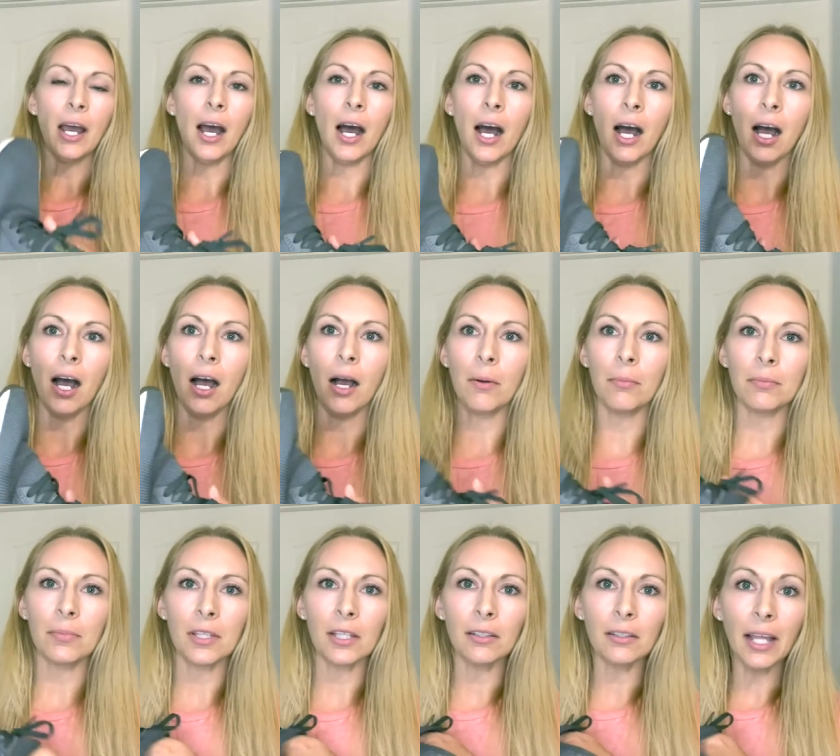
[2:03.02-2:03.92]

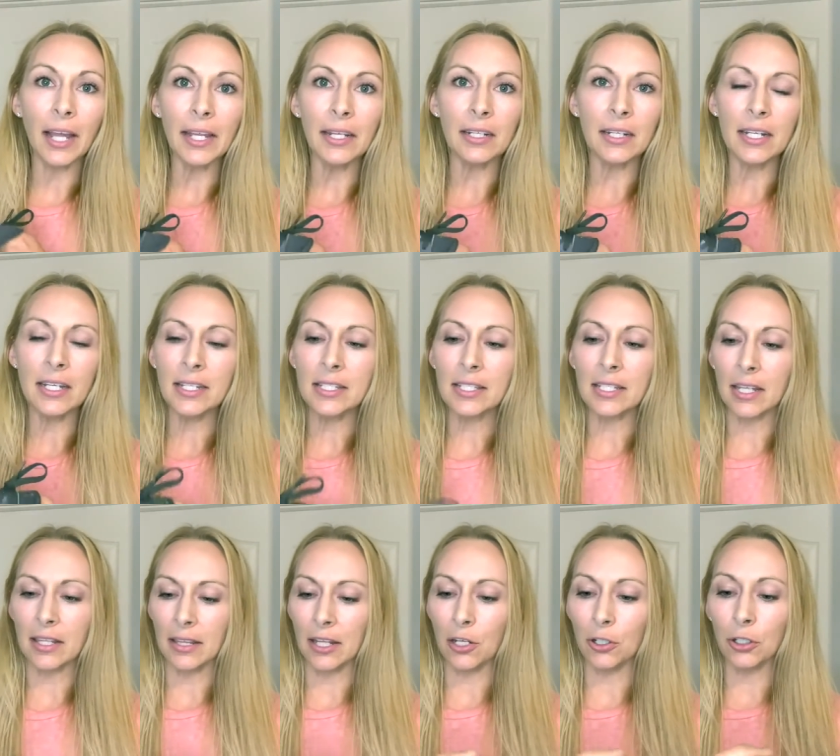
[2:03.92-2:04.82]
Um, the lightness,
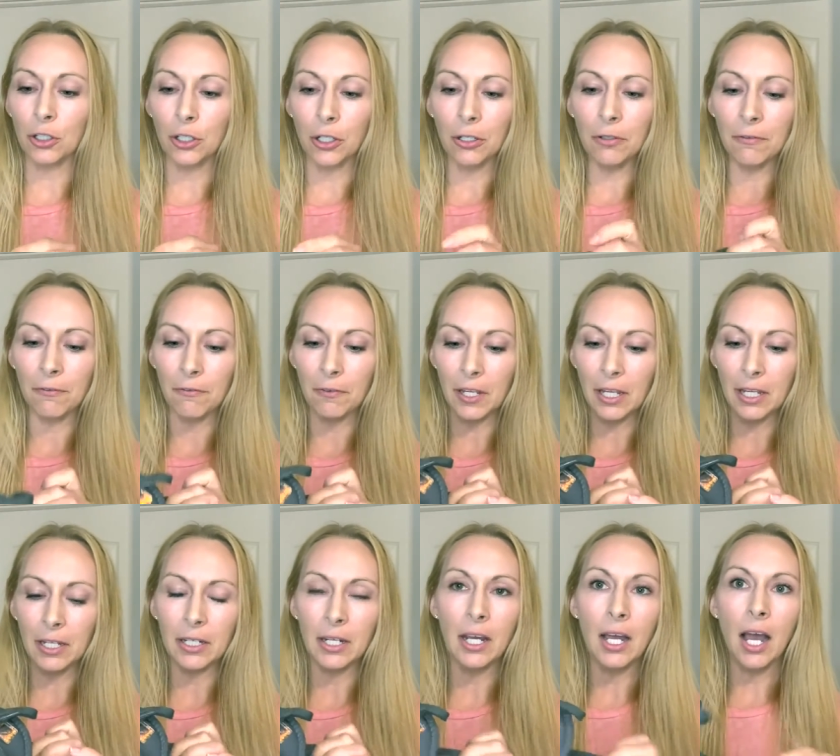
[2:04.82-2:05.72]
they're a good
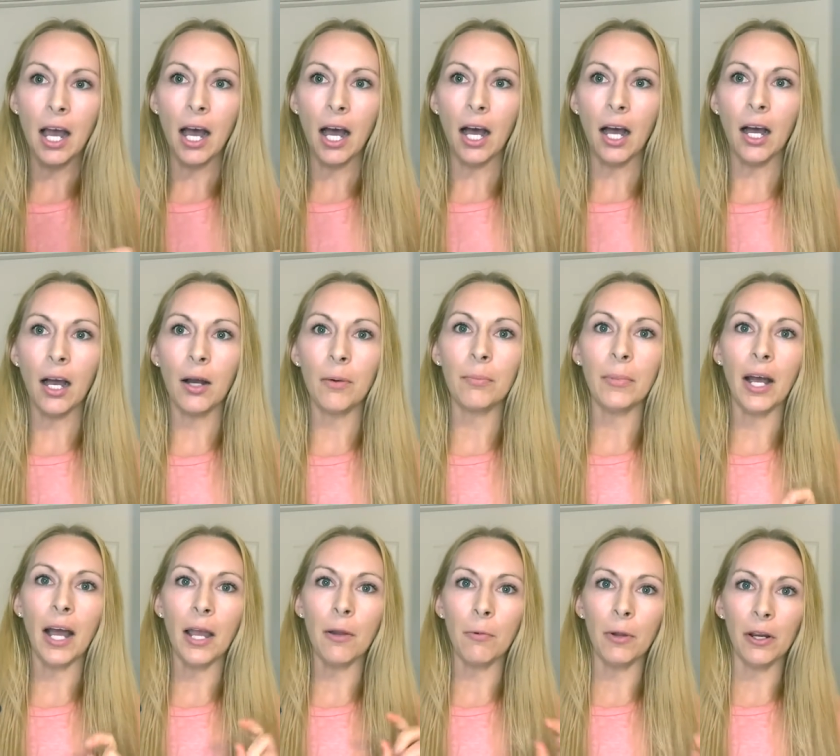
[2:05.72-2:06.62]
fit. Um,
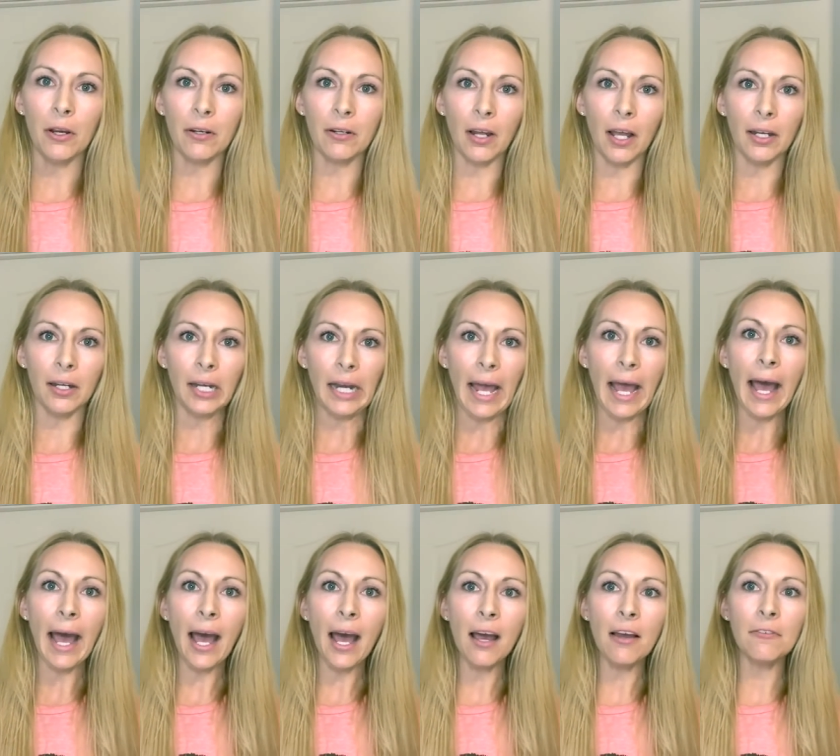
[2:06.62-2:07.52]
I wear a nine and a
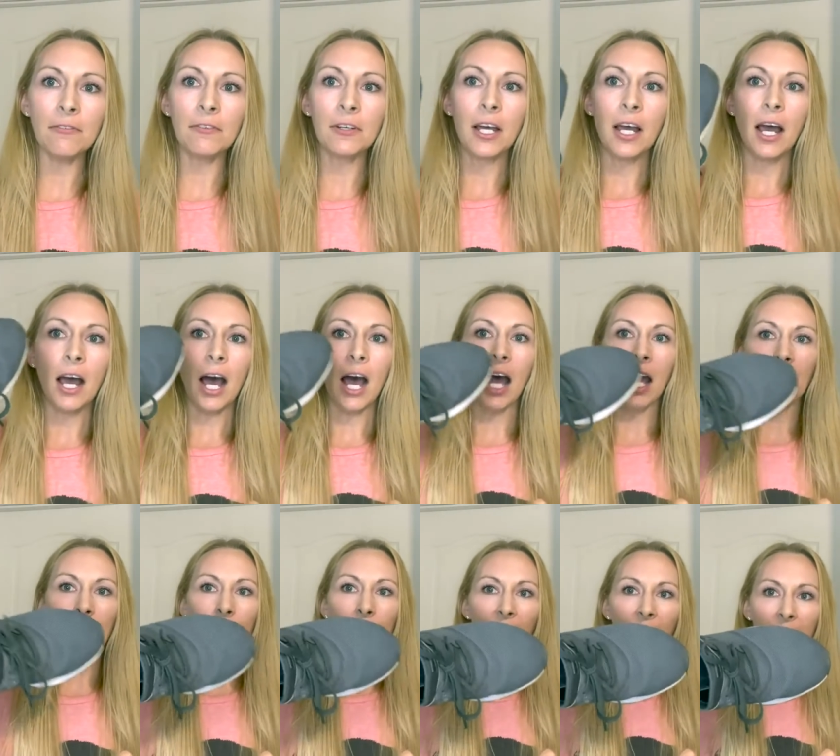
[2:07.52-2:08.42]
half.
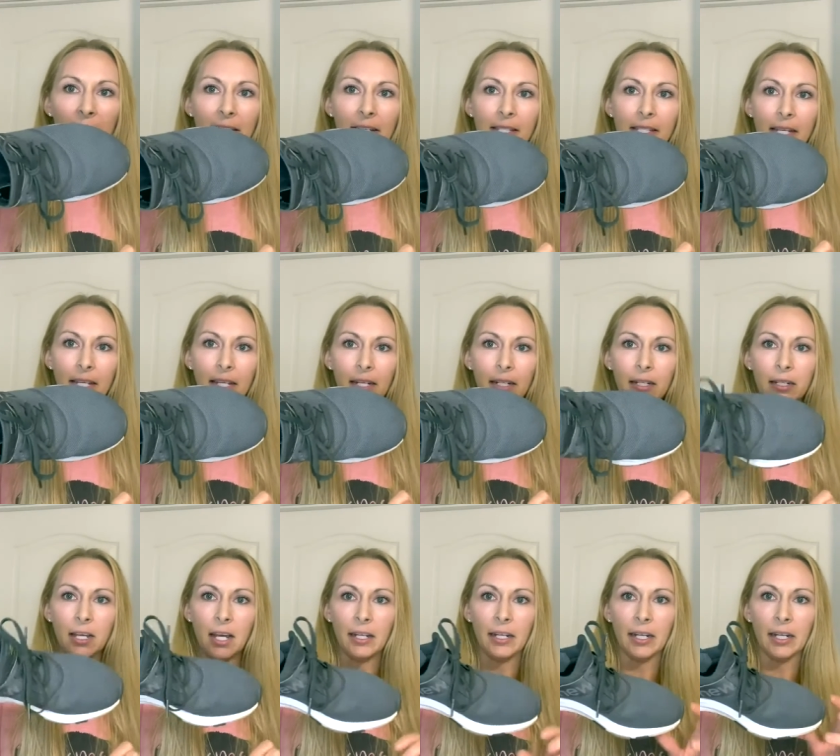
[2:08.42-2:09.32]
I buy these in a
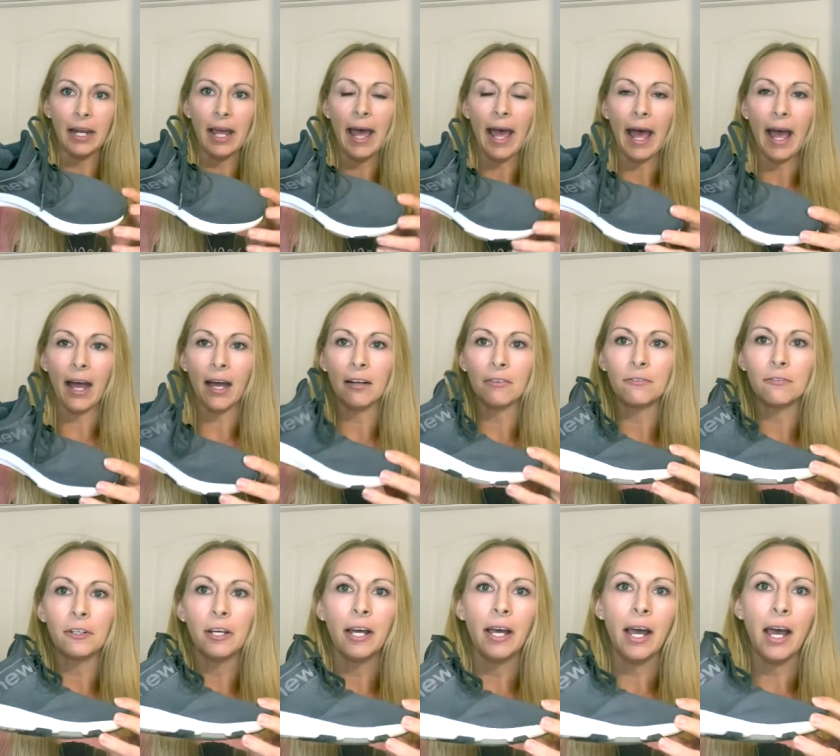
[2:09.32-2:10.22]
nine and a half,
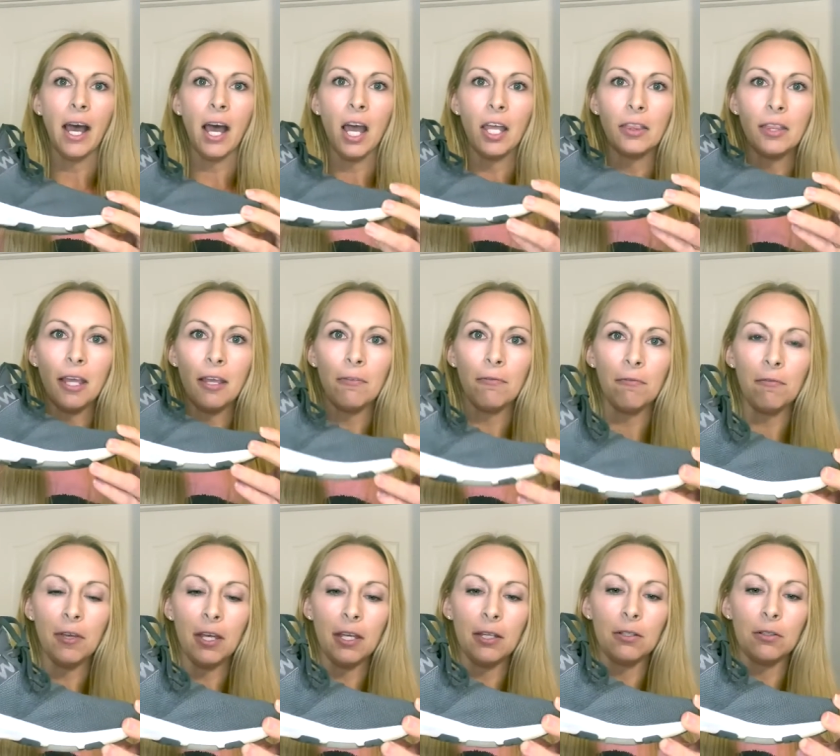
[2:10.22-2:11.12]
and they
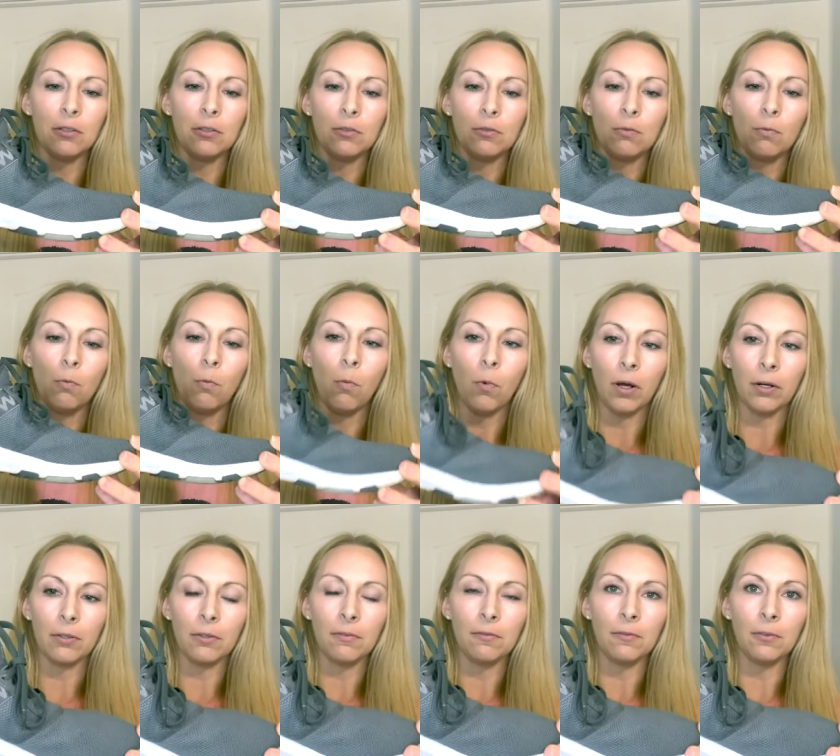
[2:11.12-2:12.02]
fit
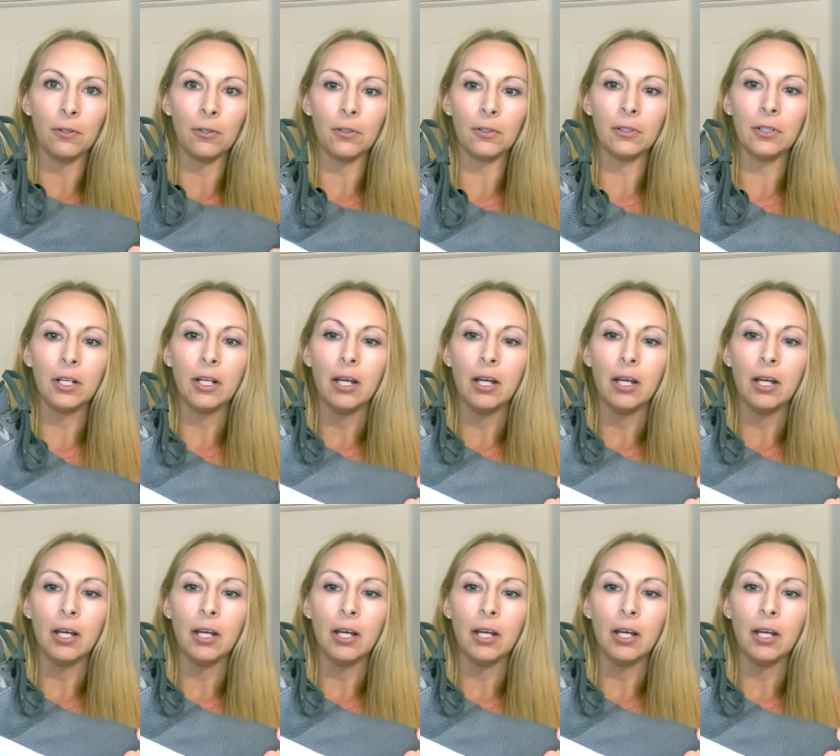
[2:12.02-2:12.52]
wonderful.